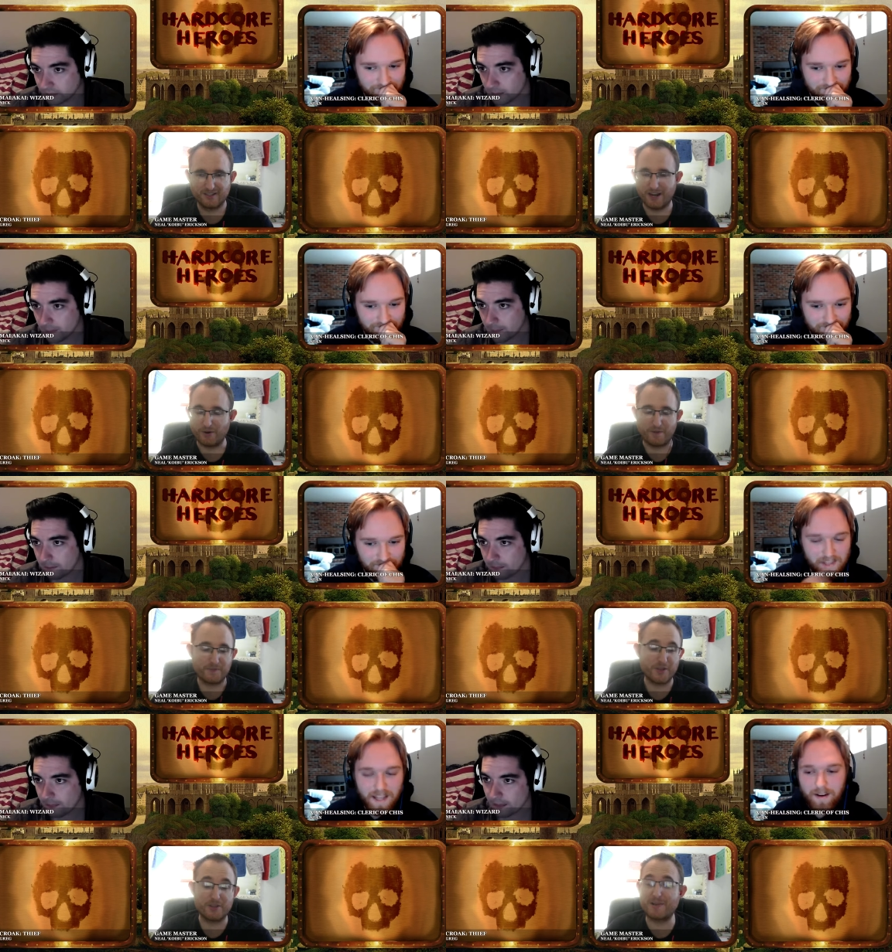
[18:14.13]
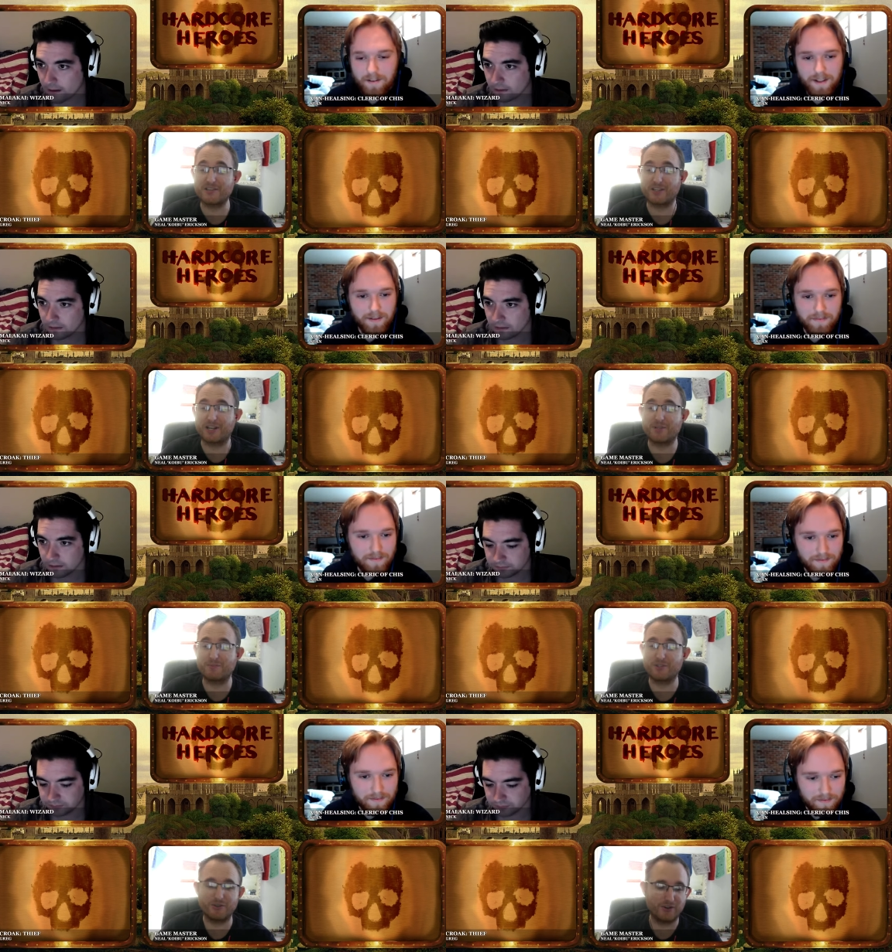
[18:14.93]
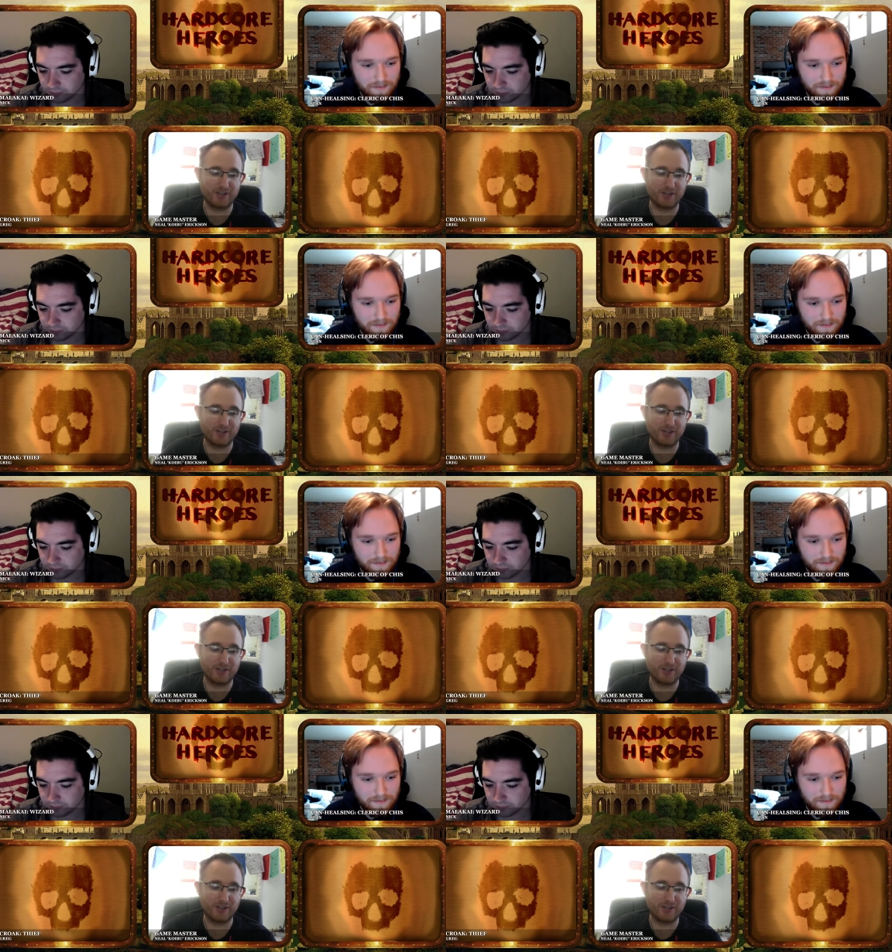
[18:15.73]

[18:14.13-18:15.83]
Speaker 1: Anyway, the, the peasant comes up to you,